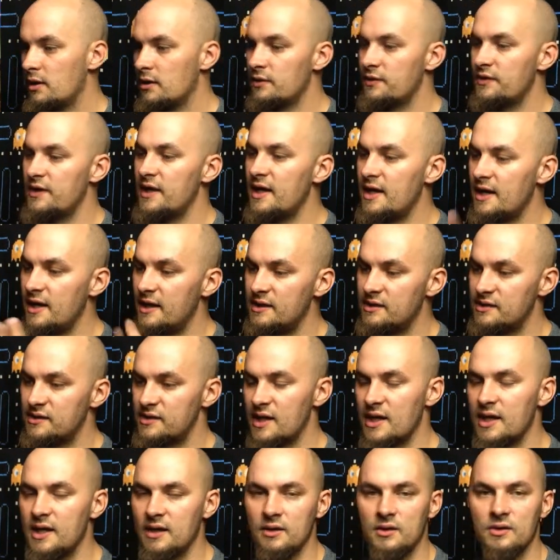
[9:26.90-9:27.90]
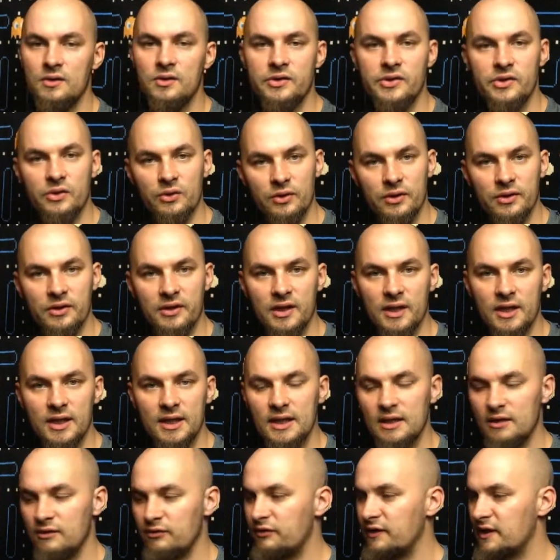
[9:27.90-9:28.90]
There it's saying the sort of thing you
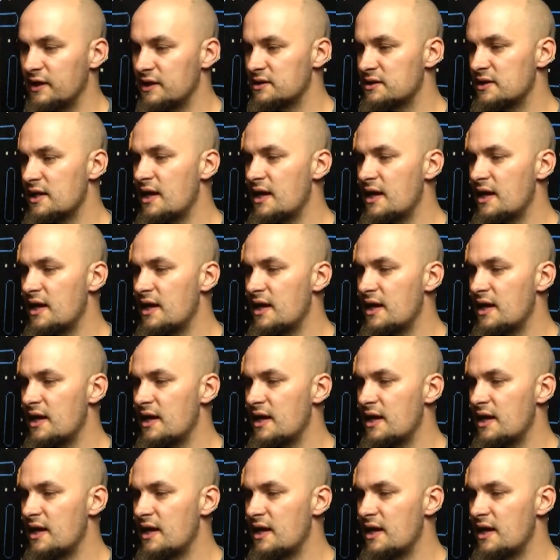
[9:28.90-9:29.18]
need to fix.